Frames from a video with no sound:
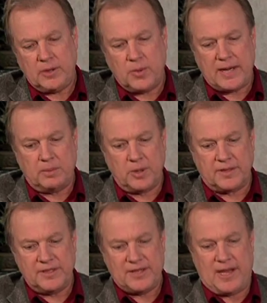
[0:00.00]
to write a book
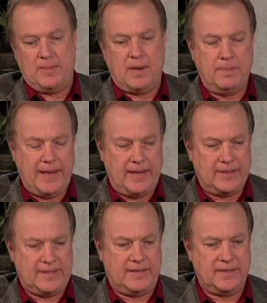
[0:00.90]
this time
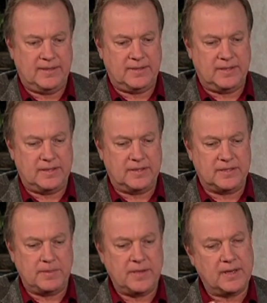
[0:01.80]
about
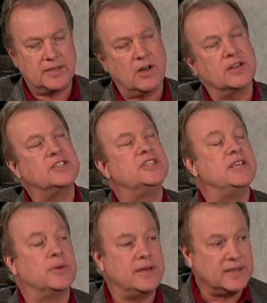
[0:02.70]
a dark
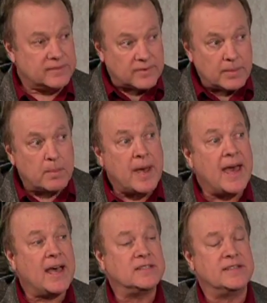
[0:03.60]
secret from the
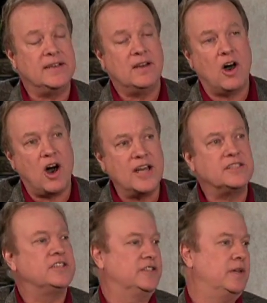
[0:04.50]
past that
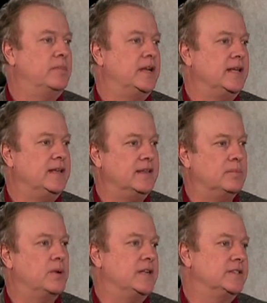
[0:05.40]
haunts somebody in the
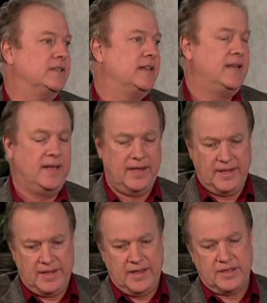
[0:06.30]
present.
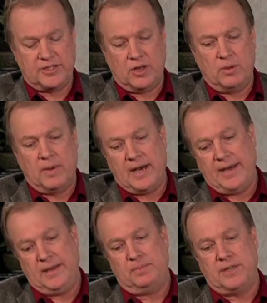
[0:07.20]
So
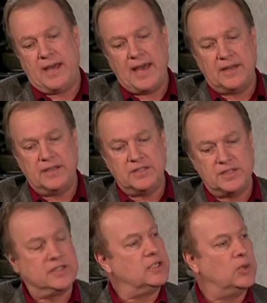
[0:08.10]
my protagonist
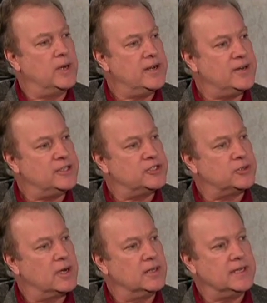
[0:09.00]
is a lawyer. He's
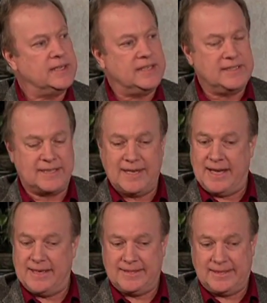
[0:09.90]
struggling. He's
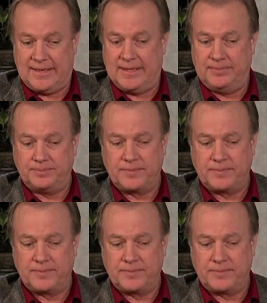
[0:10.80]
got